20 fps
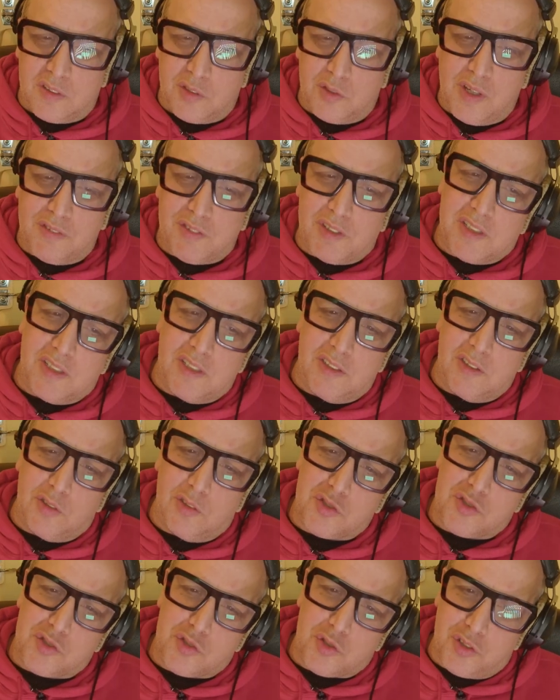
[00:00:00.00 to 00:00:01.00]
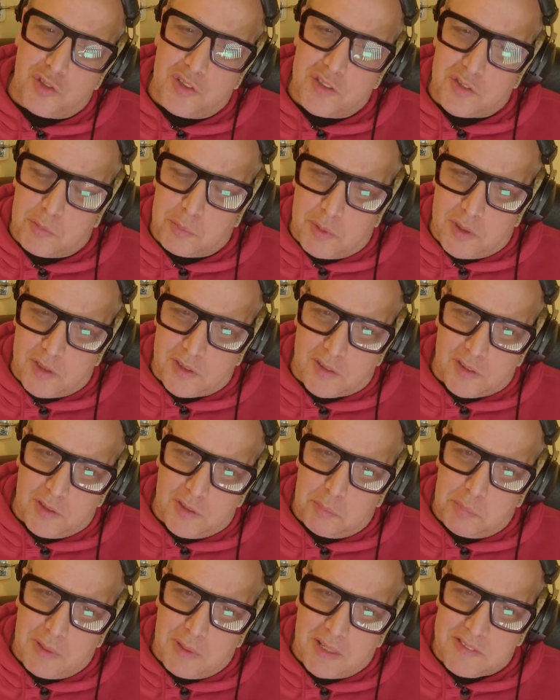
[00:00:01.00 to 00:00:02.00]
you have any good stories about uh,
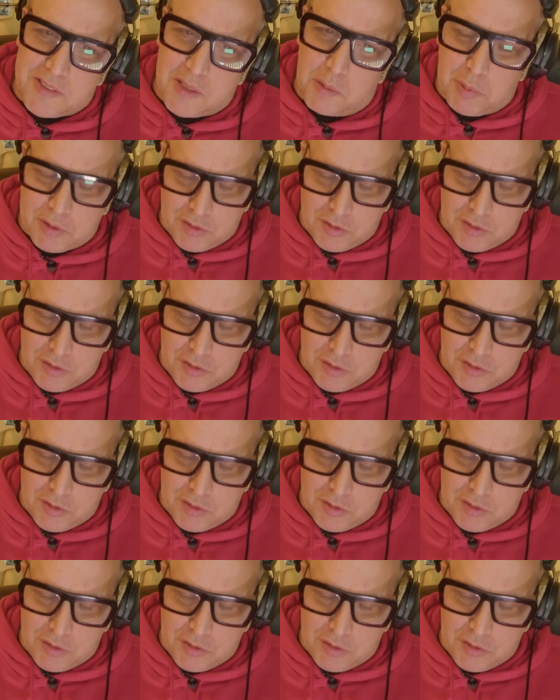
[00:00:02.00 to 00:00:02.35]
Black Sabbath